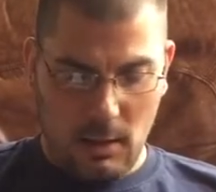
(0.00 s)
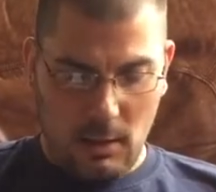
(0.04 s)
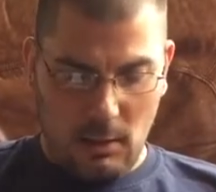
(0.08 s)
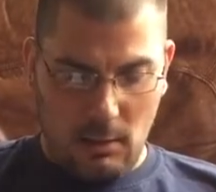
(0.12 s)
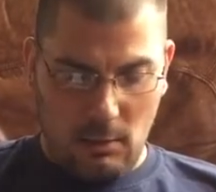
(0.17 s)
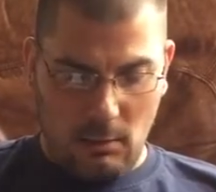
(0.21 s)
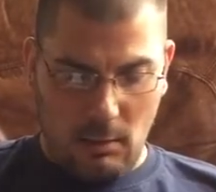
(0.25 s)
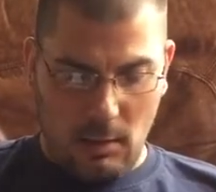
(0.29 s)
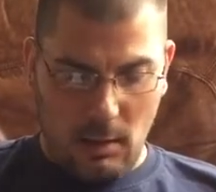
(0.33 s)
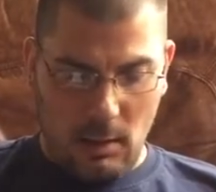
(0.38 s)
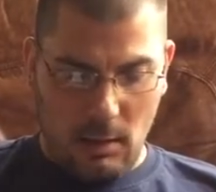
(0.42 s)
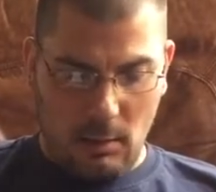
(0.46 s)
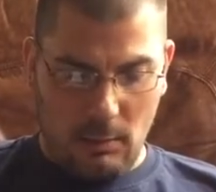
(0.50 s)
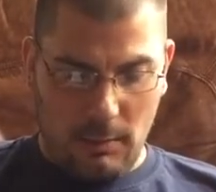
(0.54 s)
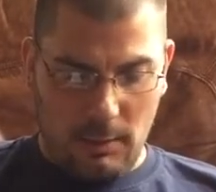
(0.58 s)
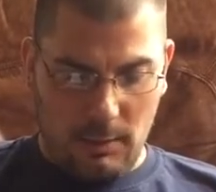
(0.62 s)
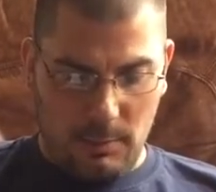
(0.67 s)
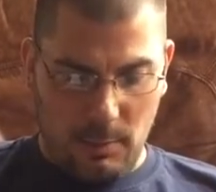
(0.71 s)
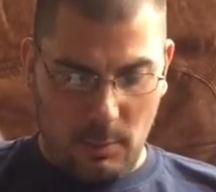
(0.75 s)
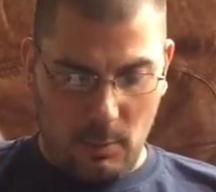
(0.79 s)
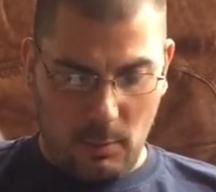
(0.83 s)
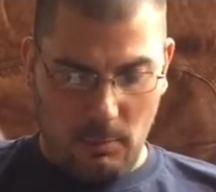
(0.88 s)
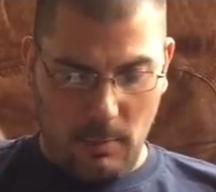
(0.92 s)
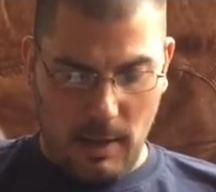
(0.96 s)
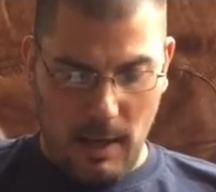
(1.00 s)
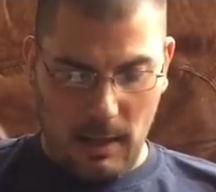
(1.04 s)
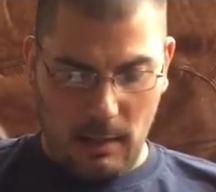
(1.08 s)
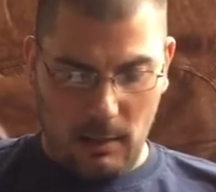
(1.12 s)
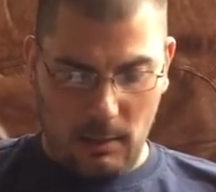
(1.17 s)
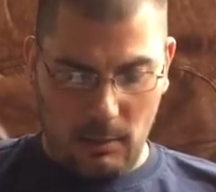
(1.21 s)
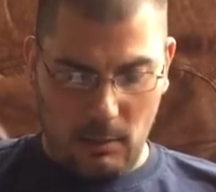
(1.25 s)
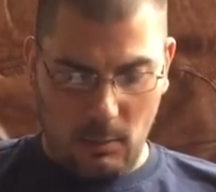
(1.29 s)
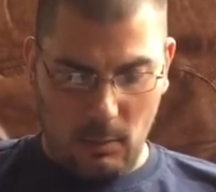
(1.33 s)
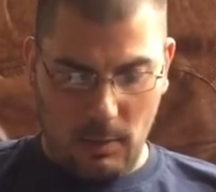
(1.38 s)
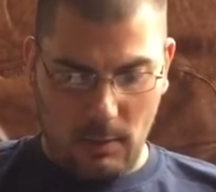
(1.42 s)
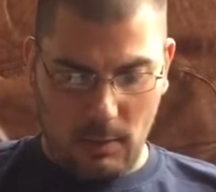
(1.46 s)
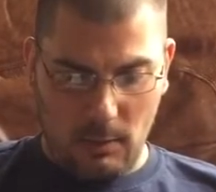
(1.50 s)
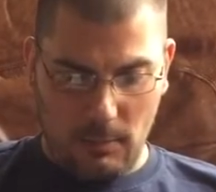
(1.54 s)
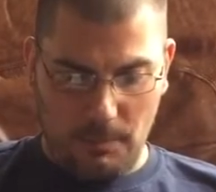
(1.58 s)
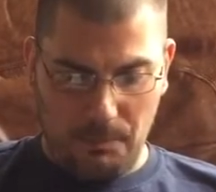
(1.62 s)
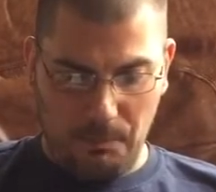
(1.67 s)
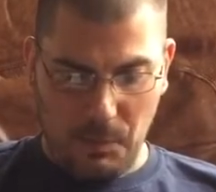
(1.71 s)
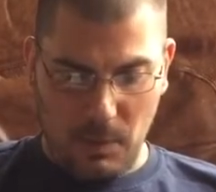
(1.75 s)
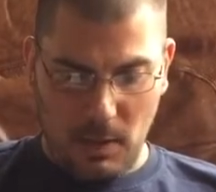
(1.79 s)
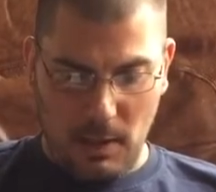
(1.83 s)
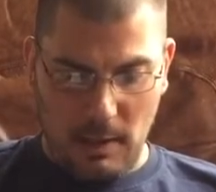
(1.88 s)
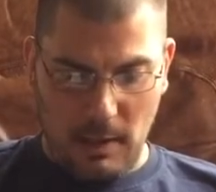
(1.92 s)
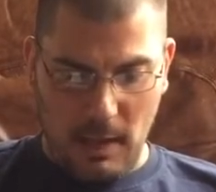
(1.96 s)
You always pulled back on the wheel.
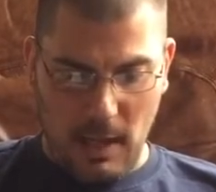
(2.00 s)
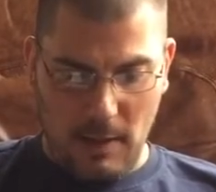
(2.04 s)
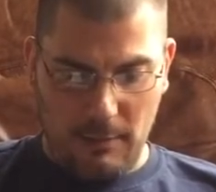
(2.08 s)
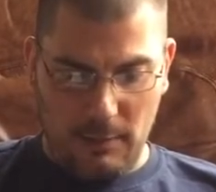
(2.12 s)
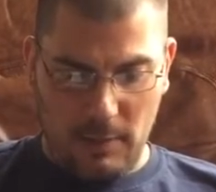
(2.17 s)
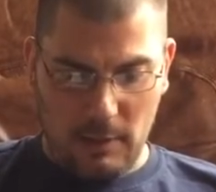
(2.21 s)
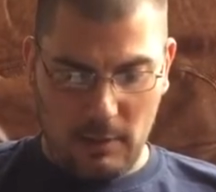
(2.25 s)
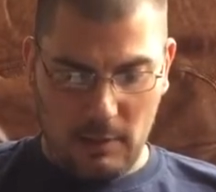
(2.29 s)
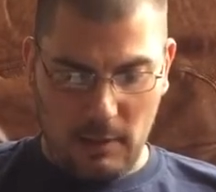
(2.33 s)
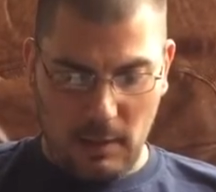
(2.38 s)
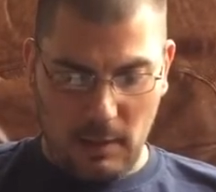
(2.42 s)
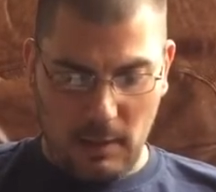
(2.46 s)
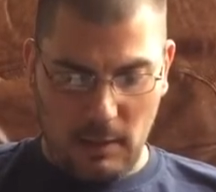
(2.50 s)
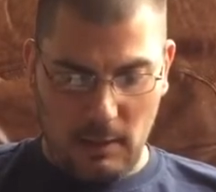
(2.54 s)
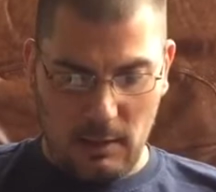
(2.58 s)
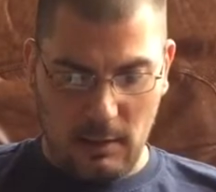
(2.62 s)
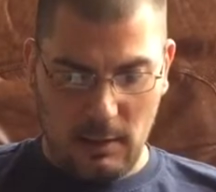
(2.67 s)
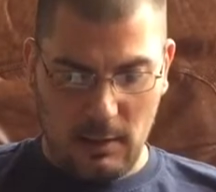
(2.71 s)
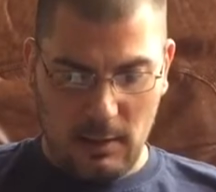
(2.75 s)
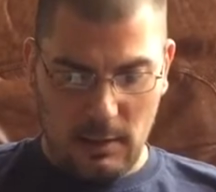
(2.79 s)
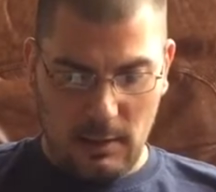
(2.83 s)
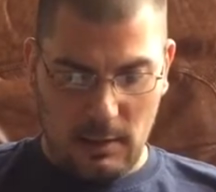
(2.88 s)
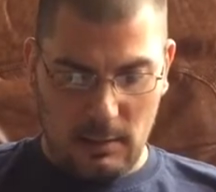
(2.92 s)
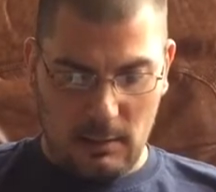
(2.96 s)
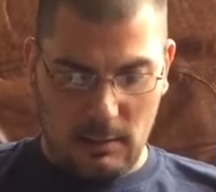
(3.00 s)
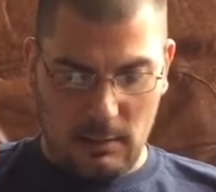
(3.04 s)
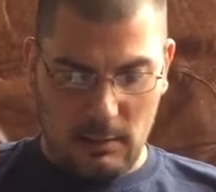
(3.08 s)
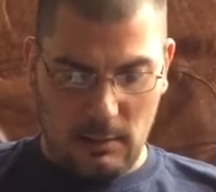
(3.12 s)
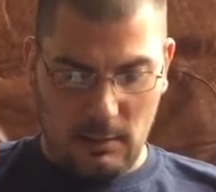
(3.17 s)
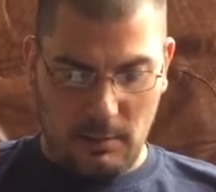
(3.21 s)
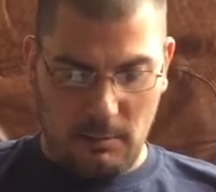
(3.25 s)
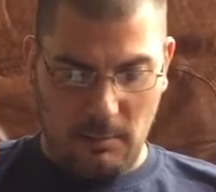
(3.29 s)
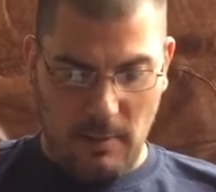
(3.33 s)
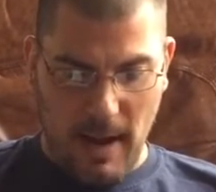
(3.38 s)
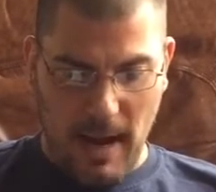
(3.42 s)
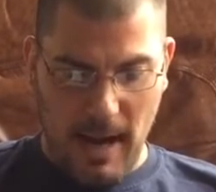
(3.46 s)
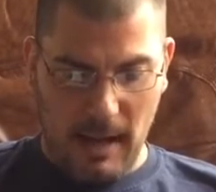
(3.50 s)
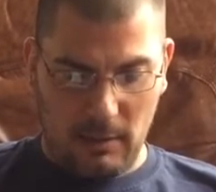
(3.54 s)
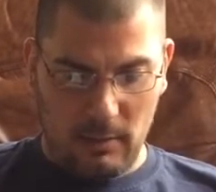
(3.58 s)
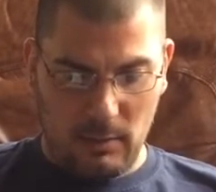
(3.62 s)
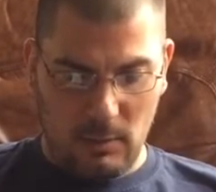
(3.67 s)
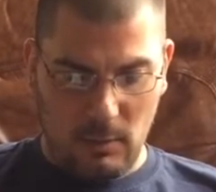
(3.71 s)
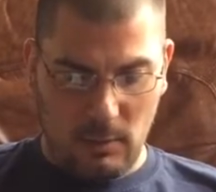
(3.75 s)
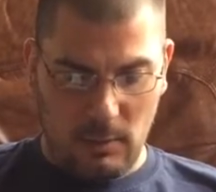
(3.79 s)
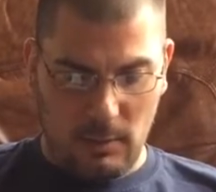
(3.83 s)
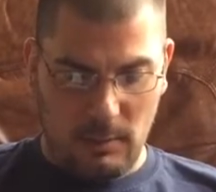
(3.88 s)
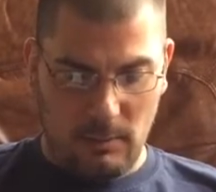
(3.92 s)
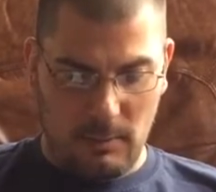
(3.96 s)
He gave it a tug and slid back
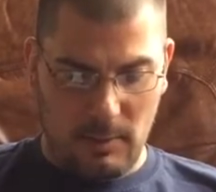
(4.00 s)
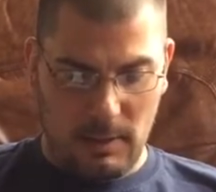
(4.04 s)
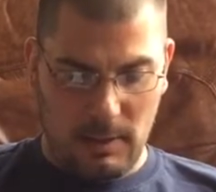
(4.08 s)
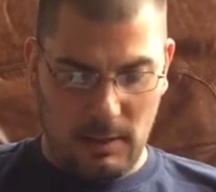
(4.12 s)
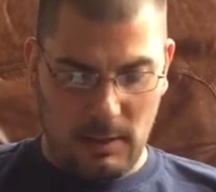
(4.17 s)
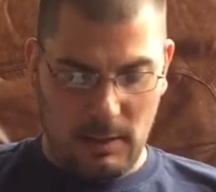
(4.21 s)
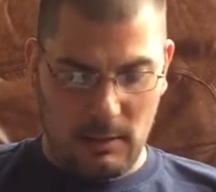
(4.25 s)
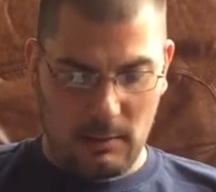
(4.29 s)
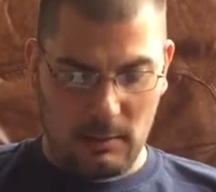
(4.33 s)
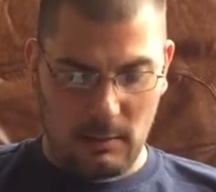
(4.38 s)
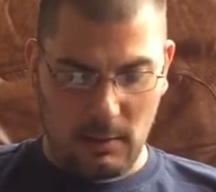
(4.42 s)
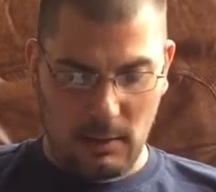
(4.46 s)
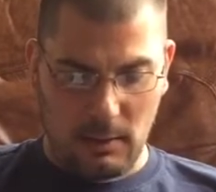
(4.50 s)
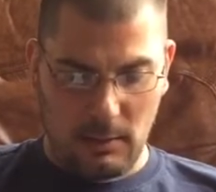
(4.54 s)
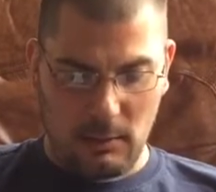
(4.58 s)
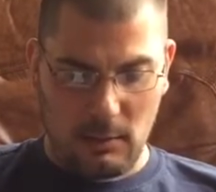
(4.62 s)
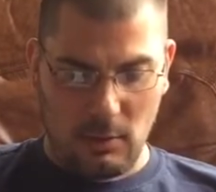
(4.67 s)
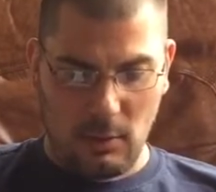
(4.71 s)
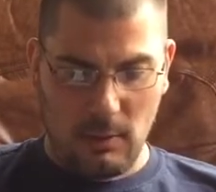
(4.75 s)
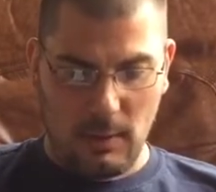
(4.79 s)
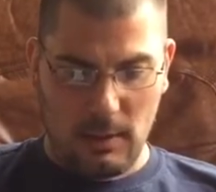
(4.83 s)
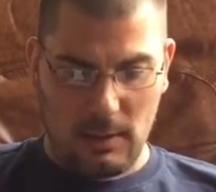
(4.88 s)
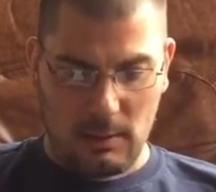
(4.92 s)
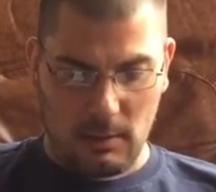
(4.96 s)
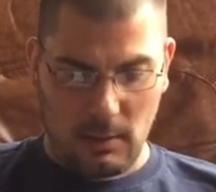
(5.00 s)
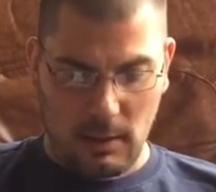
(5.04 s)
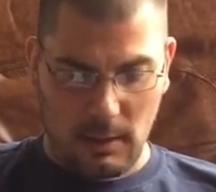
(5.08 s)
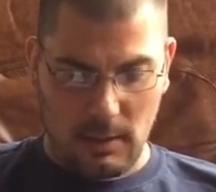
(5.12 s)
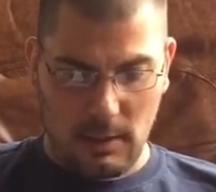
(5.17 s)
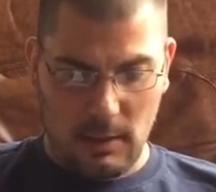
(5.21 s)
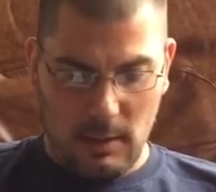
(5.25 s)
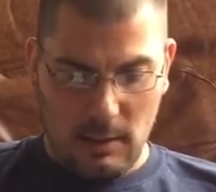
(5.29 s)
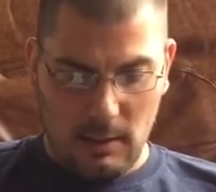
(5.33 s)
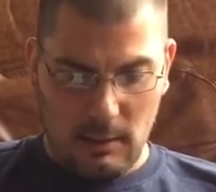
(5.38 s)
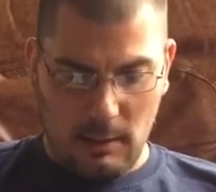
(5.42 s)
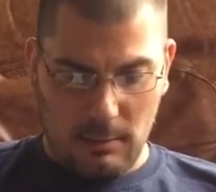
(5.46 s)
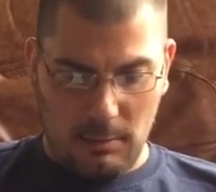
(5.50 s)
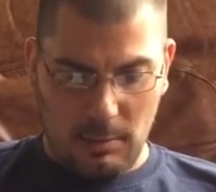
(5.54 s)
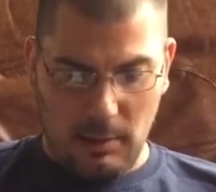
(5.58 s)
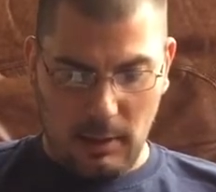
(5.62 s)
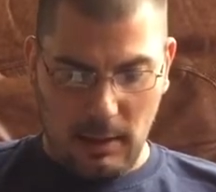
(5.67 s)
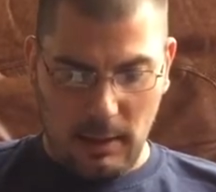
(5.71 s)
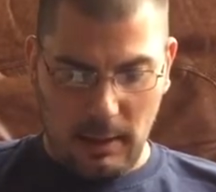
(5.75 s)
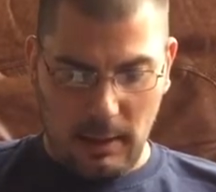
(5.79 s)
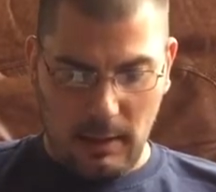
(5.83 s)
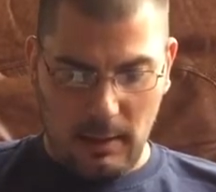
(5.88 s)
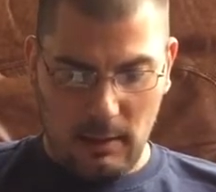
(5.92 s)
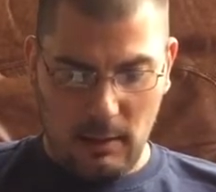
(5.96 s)
toward him easily, too easily. The
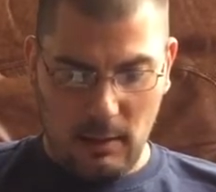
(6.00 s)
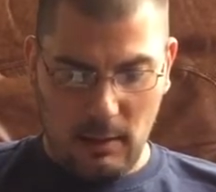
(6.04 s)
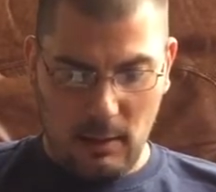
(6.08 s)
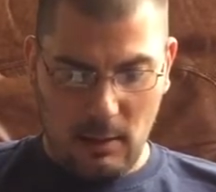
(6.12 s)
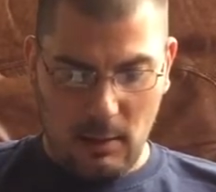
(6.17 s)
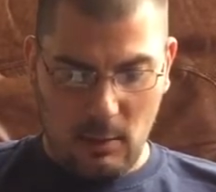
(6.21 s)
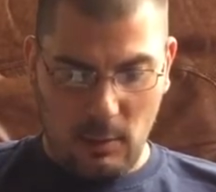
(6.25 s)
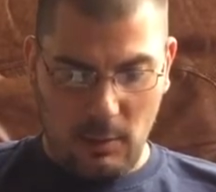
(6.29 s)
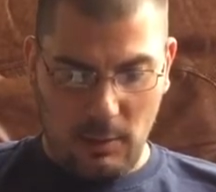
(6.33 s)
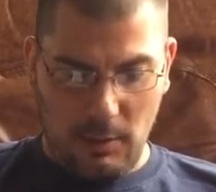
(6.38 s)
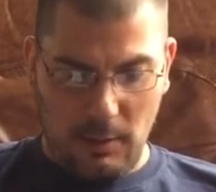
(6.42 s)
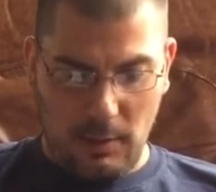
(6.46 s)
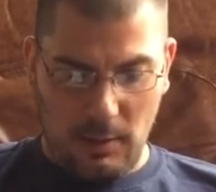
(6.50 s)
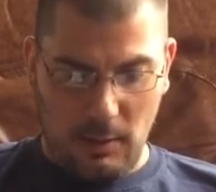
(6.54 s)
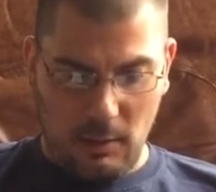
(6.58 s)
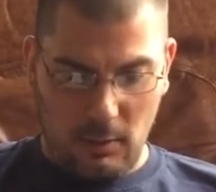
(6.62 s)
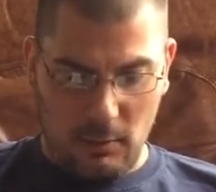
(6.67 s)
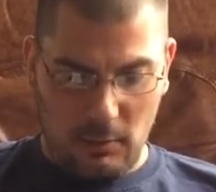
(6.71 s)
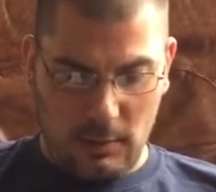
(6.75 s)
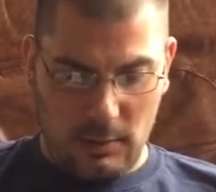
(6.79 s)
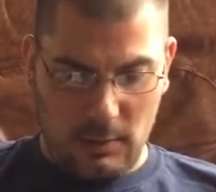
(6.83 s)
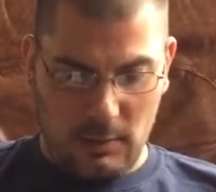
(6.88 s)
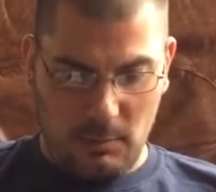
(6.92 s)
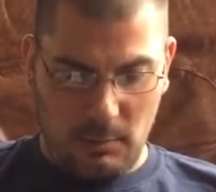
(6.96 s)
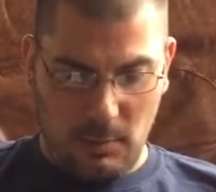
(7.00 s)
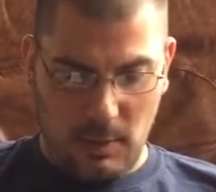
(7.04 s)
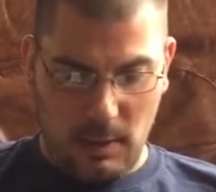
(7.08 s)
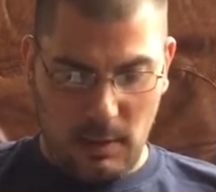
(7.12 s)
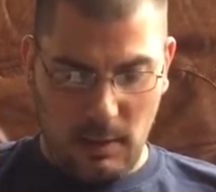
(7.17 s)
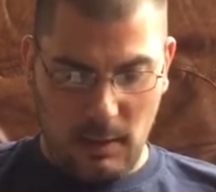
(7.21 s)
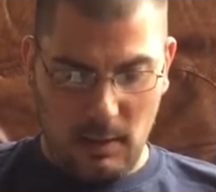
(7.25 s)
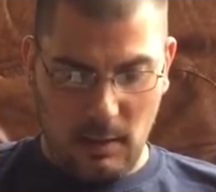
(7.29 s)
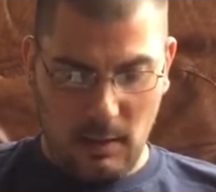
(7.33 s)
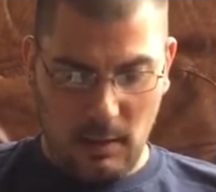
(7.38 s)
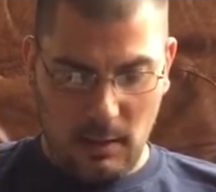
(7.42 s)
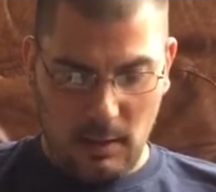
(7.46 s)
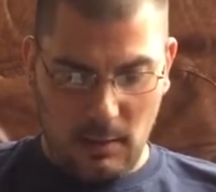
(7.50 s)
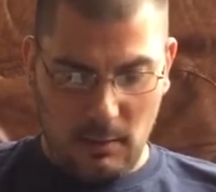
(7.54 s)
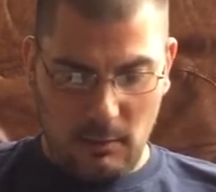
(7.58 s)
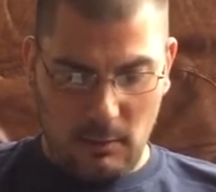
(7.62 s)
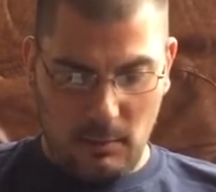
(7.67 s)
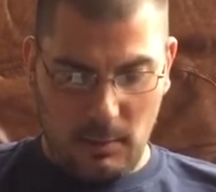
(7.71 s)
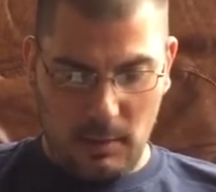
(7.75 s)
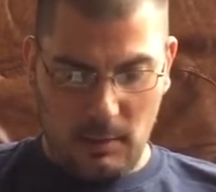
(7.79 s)
plane, with the increased speed from the